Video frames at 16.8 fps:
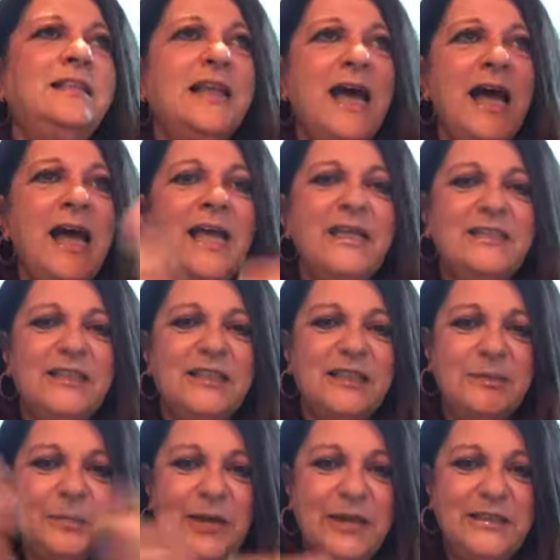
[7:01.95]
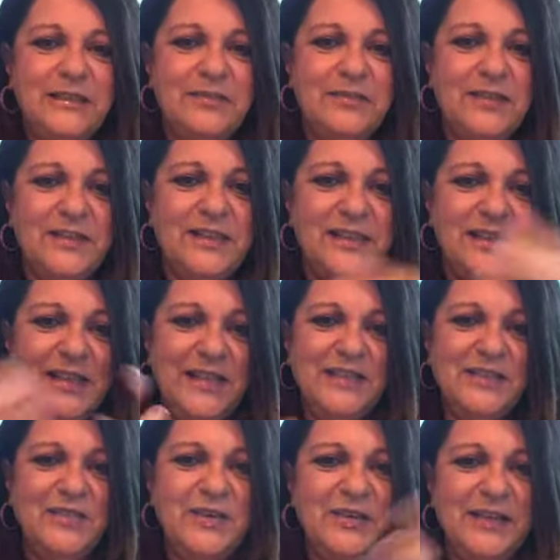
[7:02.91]
guy is expressive, isn't he?
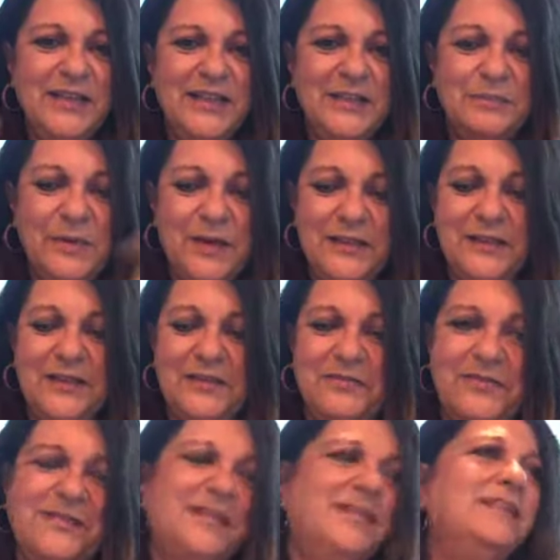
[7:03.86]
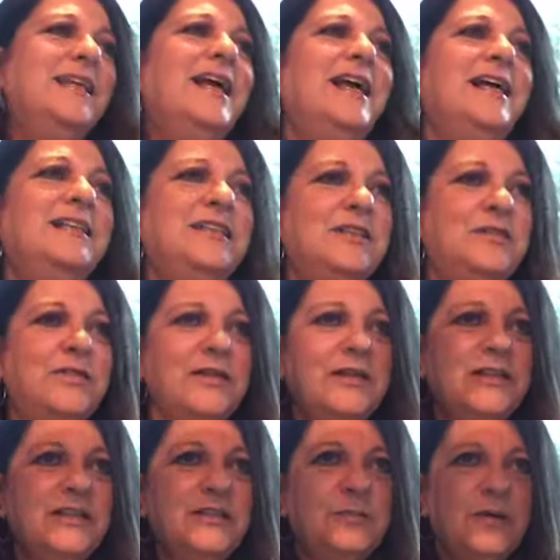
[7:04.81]
He's very expressive with his hands. He's very
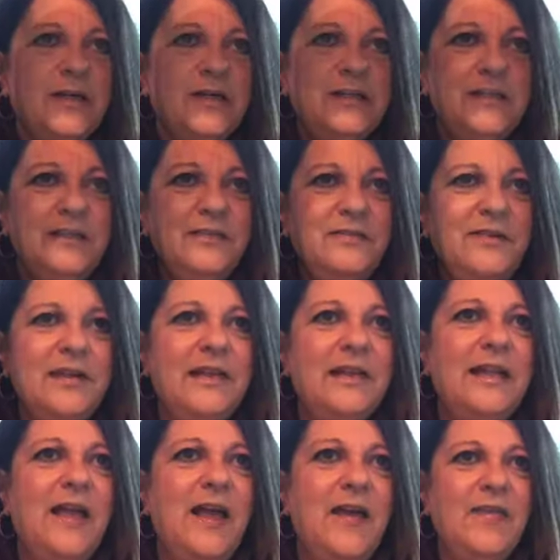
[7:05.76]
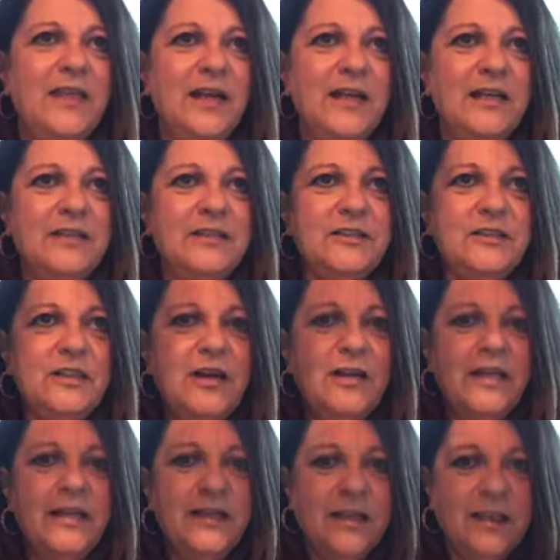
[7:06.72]
expressive. And then I just saw,
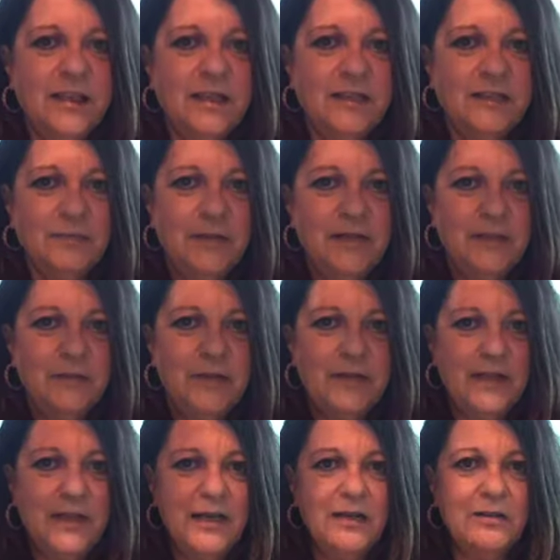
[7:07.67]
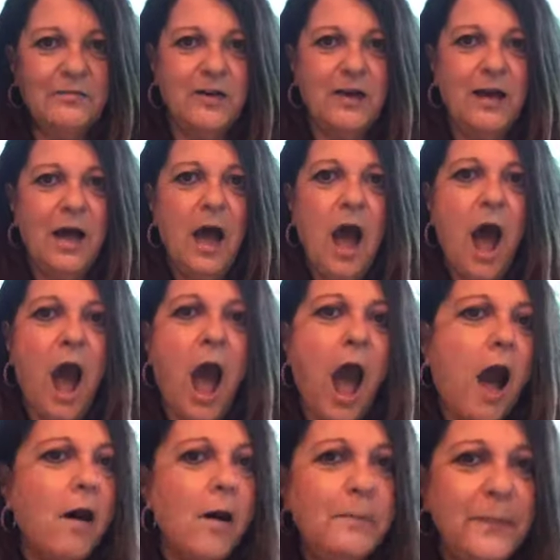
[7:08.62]
like, this makes me think of a
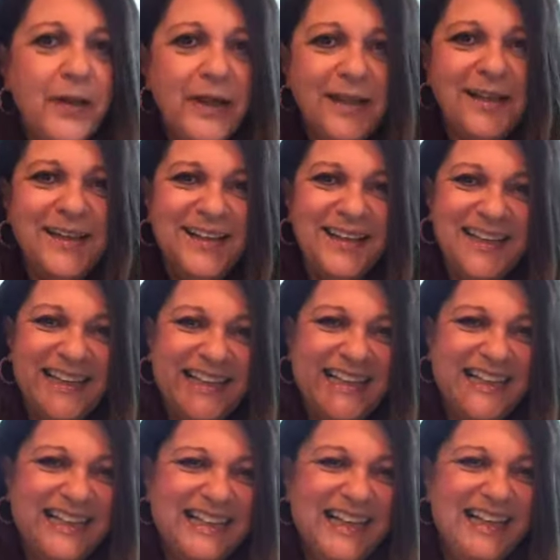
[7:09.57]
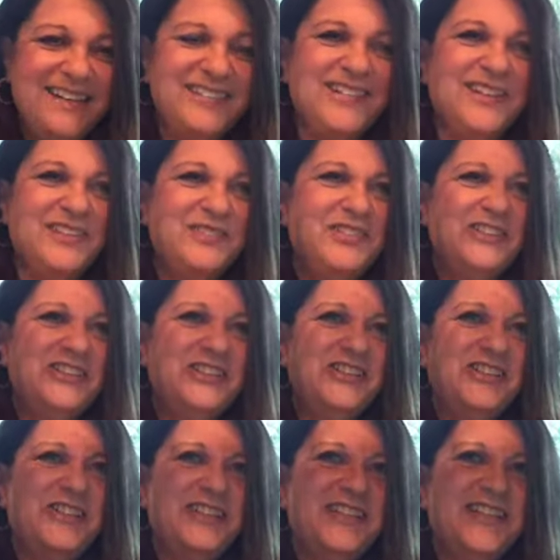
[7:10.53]
chuppah. I don't know if you're
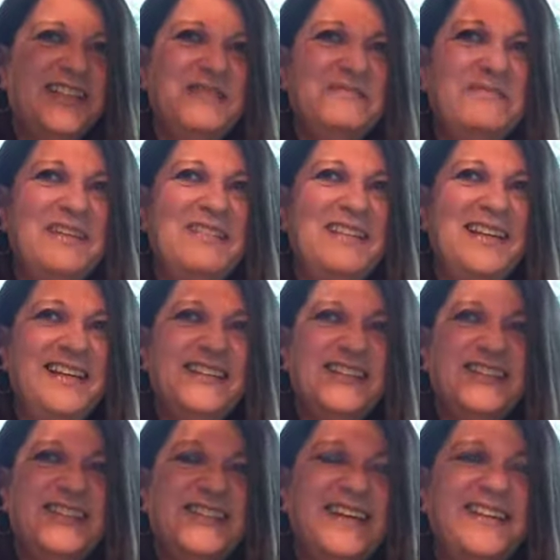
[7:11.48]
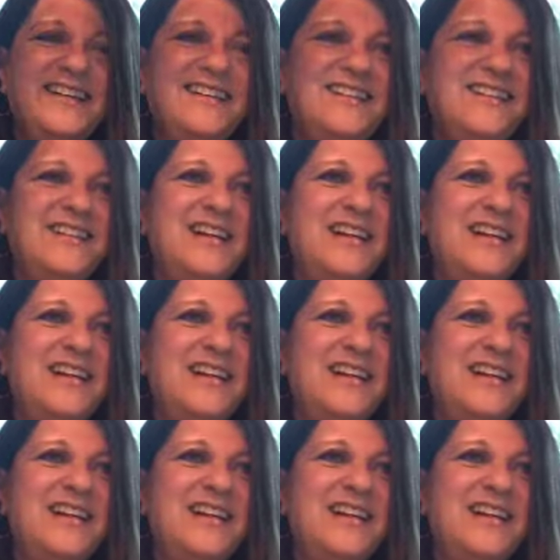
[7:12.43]
Jewish. You're probably not Jewish. I don't know.